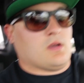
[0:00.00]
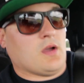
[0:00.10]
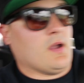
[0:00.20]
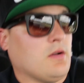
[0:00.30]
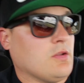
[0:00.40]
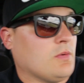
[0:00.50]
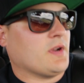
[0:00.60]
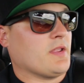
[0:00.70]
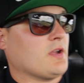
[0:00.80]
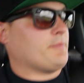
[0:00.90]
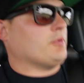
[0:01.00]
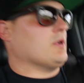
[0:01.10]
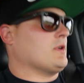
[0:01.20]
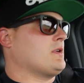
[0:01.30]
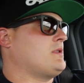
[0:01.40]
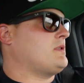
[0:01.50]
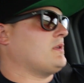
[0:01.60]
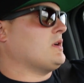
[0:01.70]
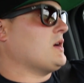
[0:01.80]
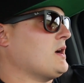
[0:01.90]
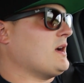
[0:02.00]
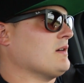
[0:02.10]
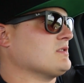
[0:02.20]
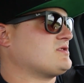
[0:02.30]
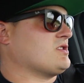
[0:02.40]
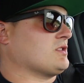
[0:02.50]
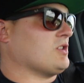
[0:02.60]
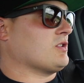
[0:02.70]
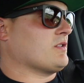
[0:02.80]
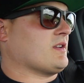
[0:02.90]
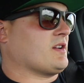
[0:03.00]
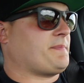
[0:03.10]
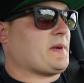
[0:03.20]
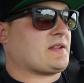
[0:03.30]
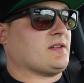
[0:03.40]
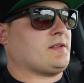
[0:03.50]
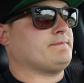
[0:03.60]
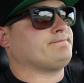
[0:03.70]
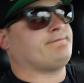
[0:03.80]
right, on the way to the airport, uh, errands took longer than expected.